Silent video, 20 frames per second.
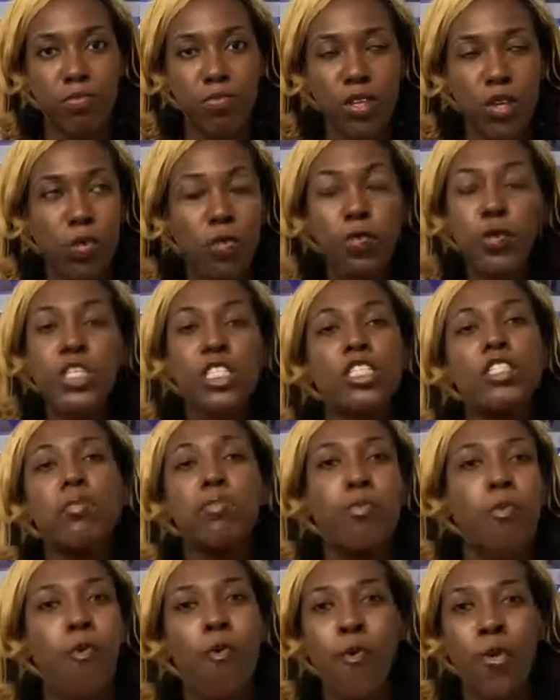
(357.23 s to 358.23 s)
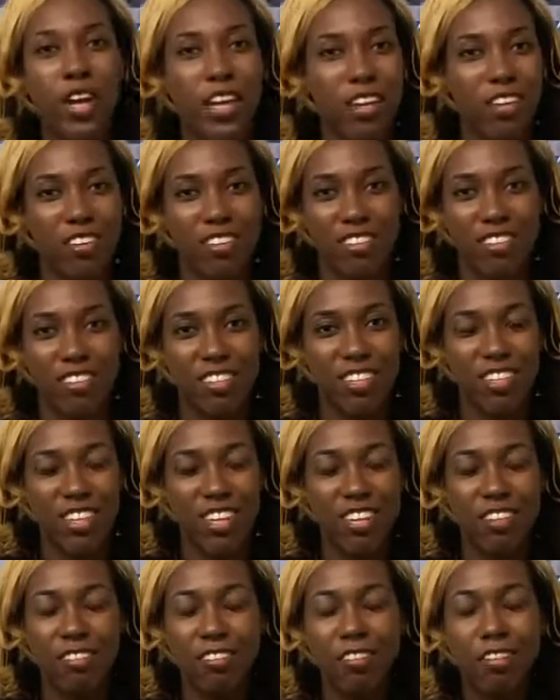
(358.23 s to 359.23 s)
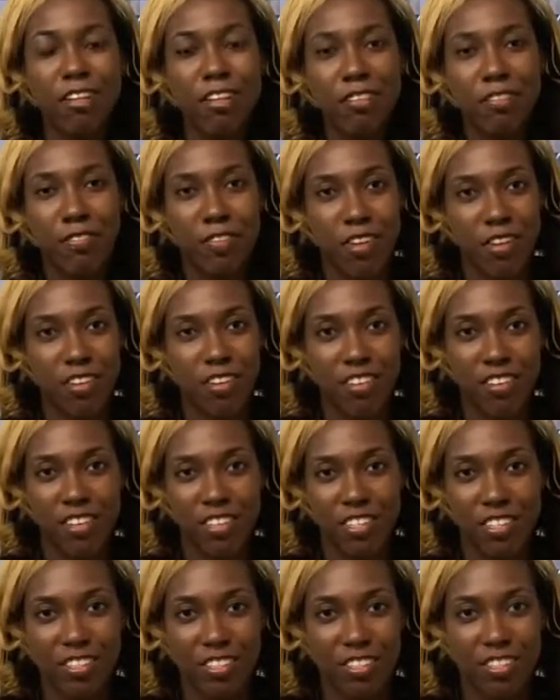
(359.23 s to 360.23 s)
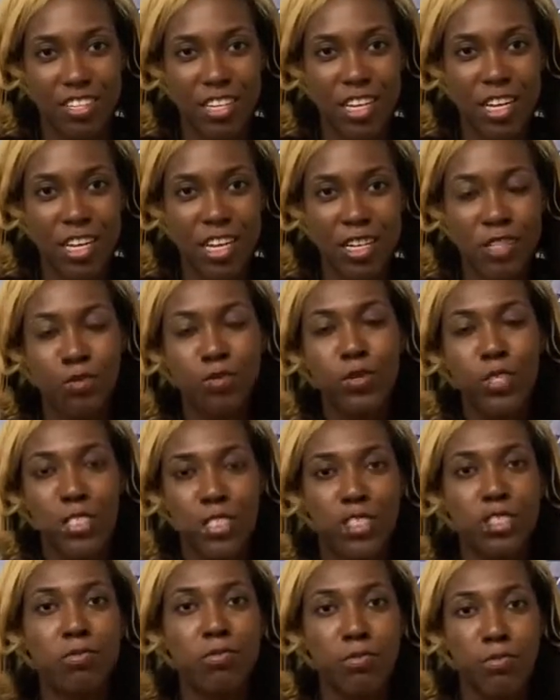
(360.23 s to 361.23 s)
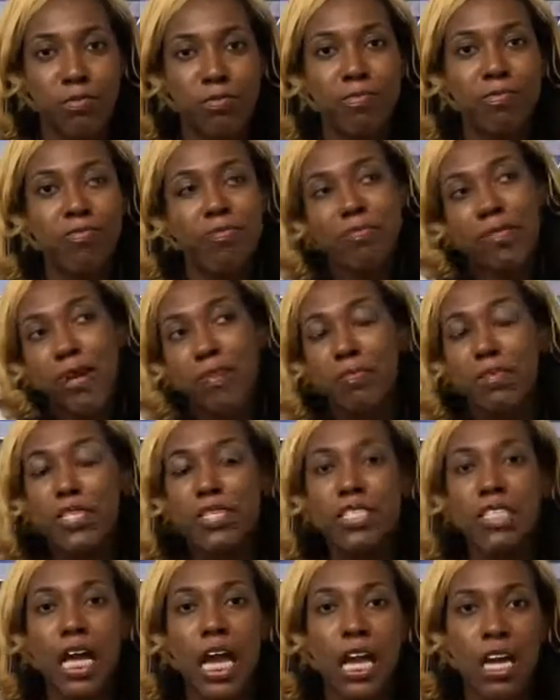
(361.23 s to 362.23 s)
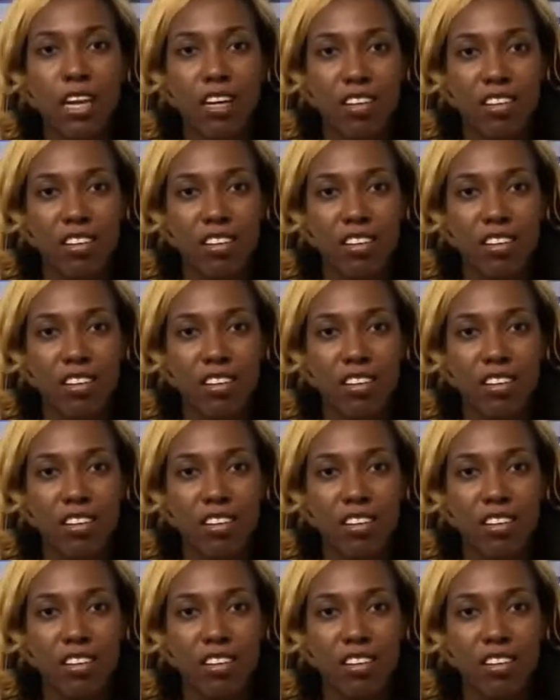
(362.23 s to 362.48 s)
What's the point in living, is what some might be saying.